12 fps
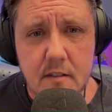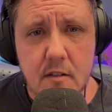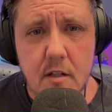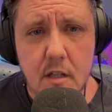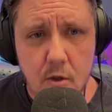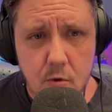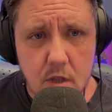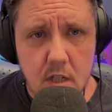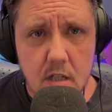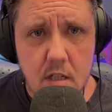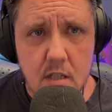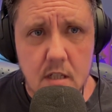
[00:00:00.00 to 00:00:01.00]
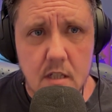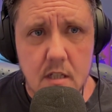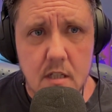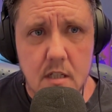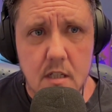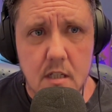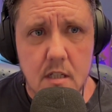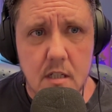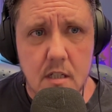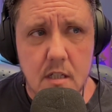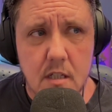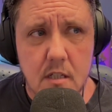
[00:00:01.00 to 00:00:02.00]
cloak
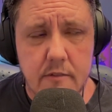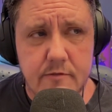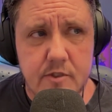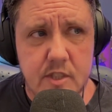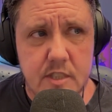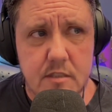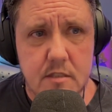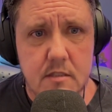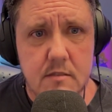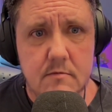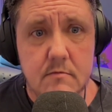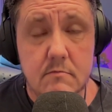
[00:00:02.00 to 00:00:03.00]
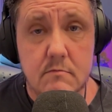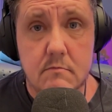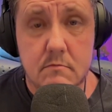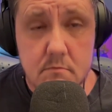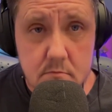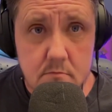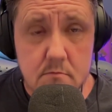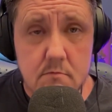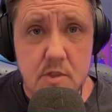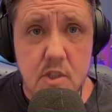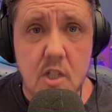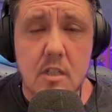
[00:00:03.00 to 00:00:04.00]
of just
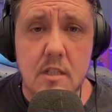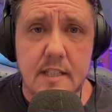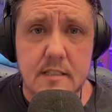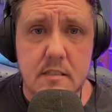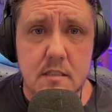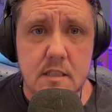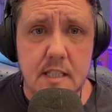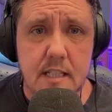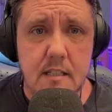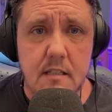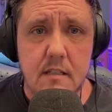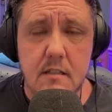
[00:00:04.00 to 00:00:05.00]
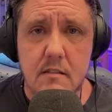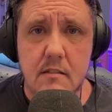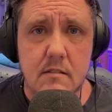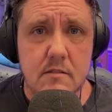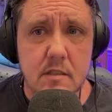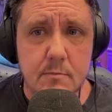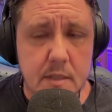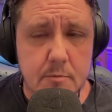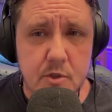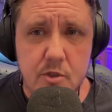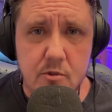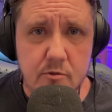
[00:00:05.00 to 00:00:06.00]
darkness that
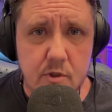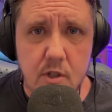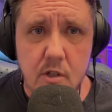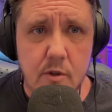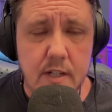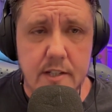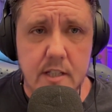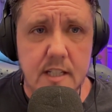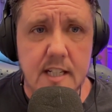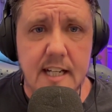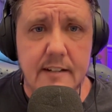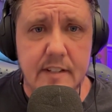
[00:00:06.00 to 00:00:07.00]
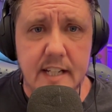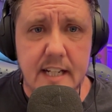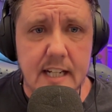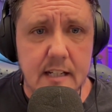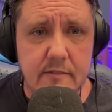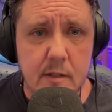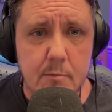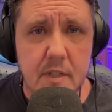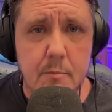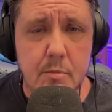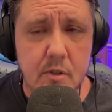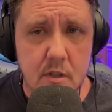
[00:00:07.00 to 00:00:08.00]
sometimes you don't know how you're going to navigate out of it. But I
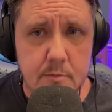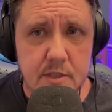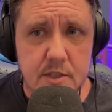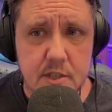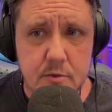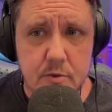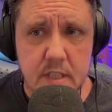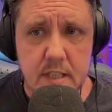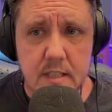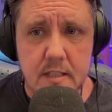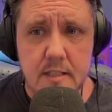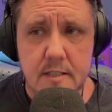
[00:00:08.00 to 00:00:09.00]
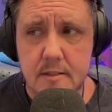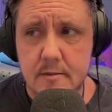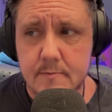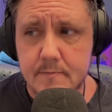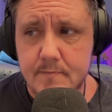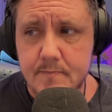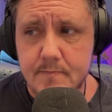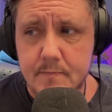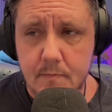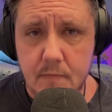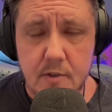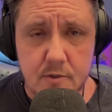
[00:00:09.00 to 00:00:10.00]
promise you,
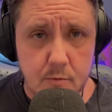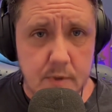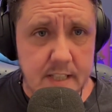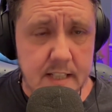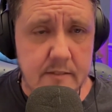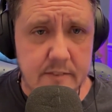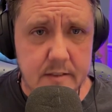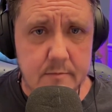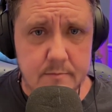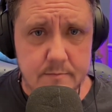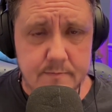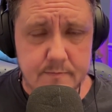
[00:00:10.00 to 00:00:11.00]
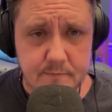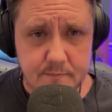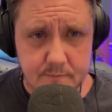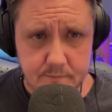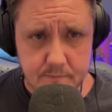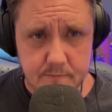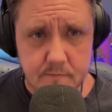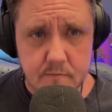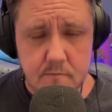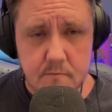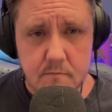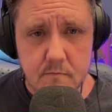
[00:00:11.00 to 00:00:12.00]
there's a way out of it.
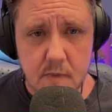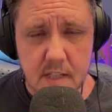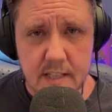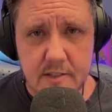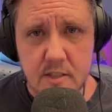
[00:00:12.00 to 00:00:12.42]
And I